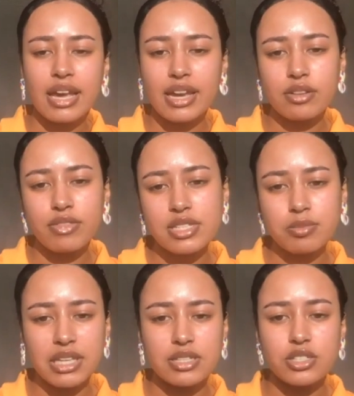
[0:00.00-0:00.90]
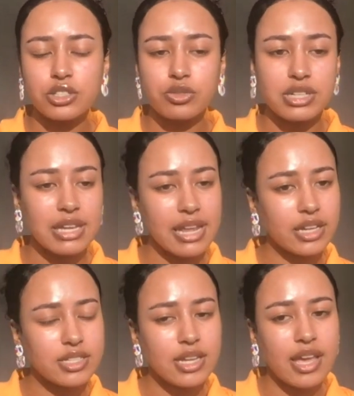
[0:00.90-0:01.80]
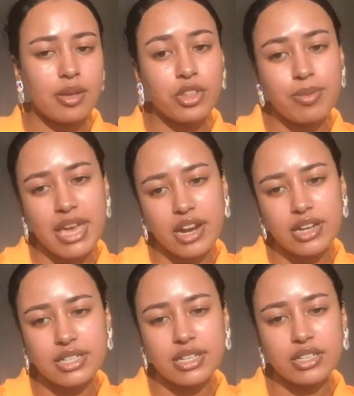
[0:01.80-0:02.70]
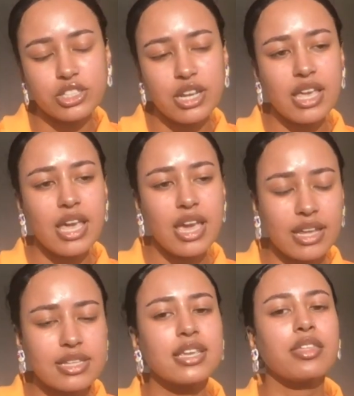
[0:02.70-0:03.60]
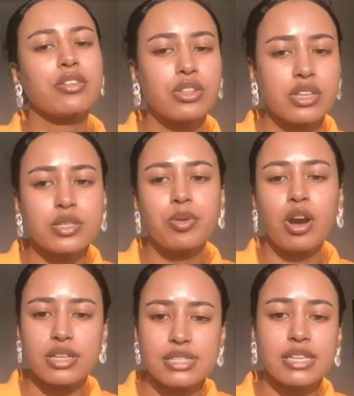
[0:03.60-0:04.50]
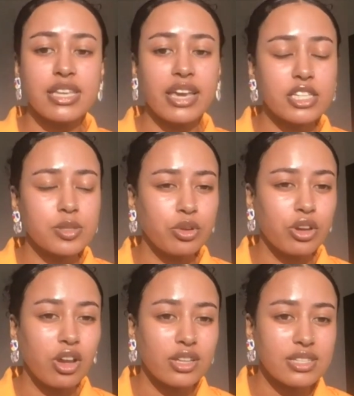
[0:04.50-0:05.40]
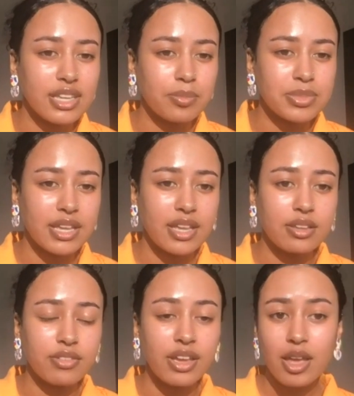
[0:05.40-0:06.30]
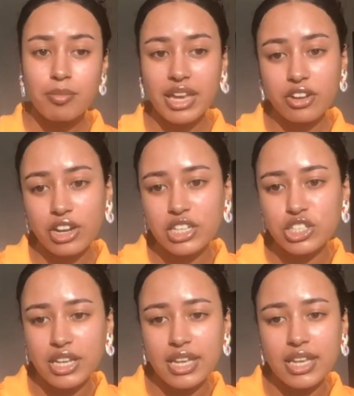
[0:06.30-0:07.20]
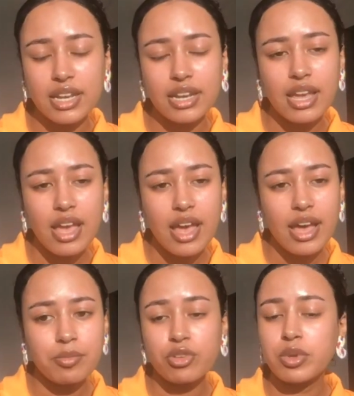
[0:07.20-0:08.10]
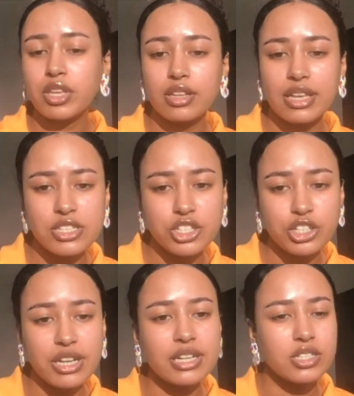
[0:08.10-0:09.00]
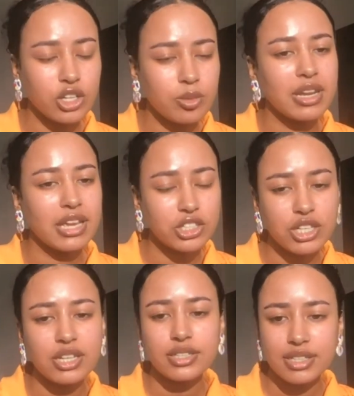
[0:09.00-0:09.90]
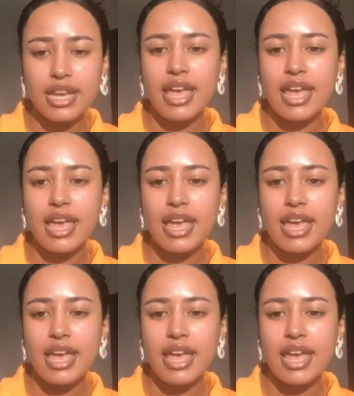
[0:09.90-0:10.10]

kind of as a means to reconnect um, with my heritage and I'd say through this process, I explore concepts of migration, um, familial history, and discrimination.